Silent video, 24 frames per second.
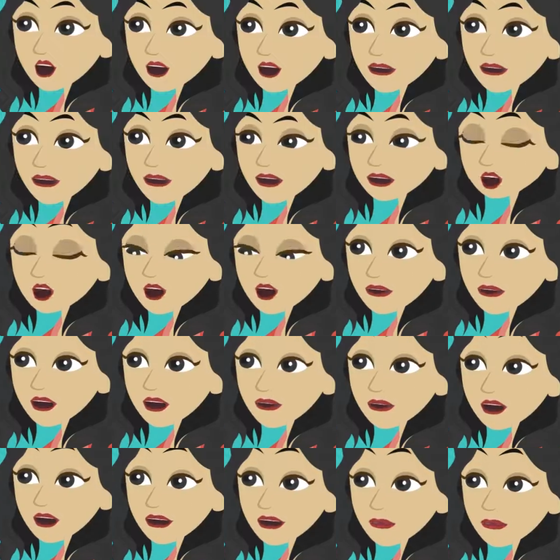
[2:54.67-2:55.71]
as valuable
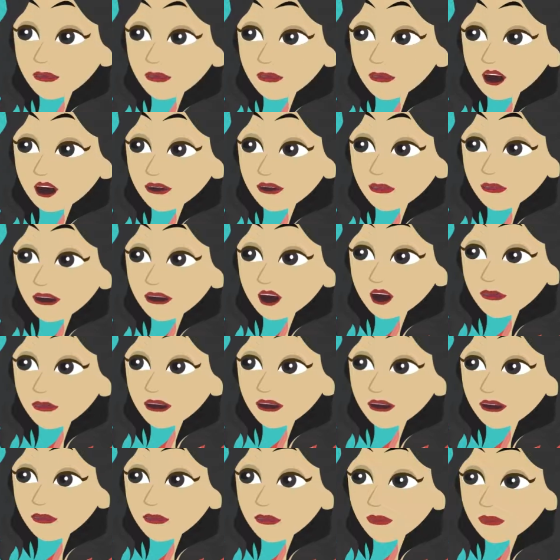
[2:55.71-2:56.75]
as its current share
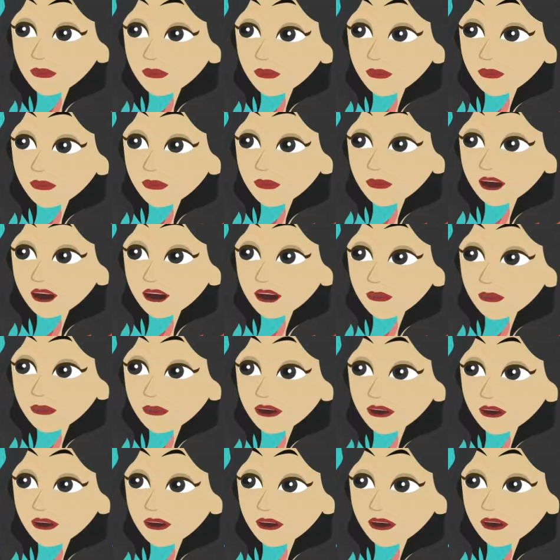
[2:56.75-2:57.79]
price, which
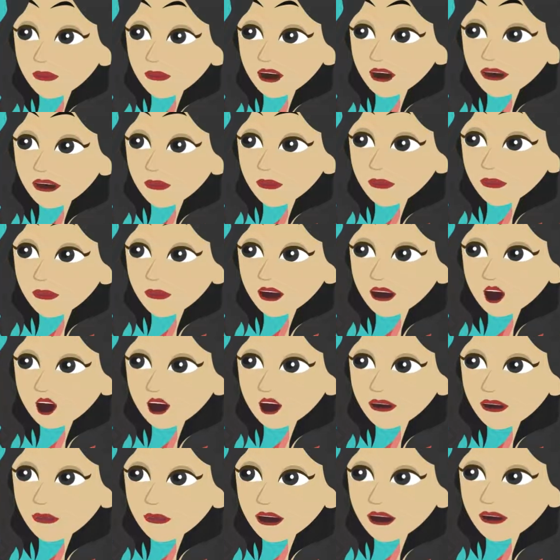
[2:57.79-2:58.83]
means that
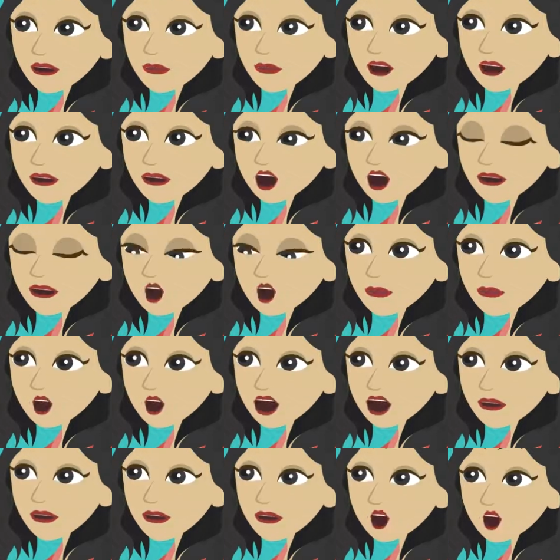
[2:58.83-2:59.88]
eventually the bubble
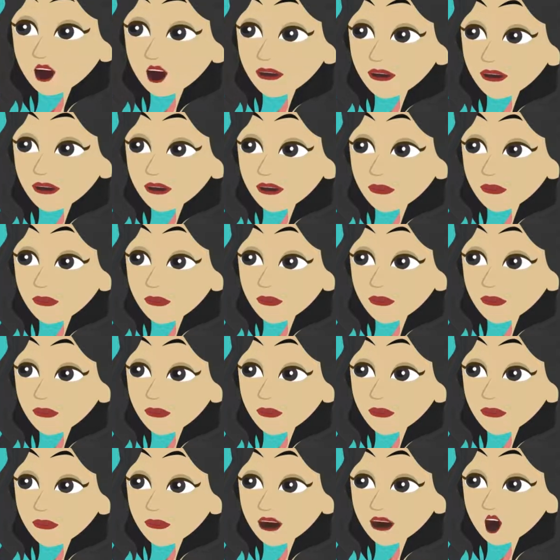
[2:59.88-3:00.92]
is going to burst
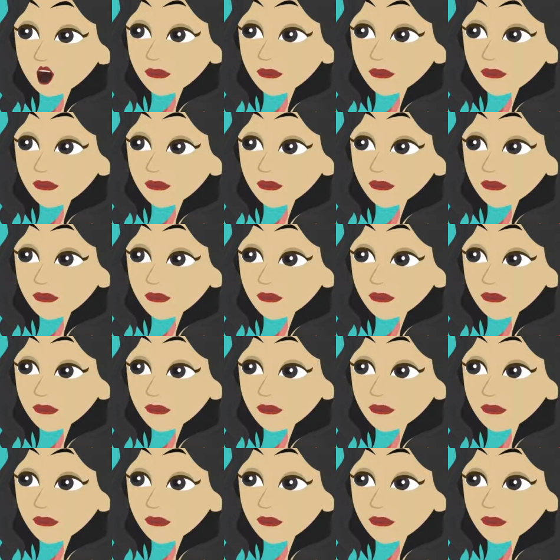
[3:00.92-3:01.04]
and the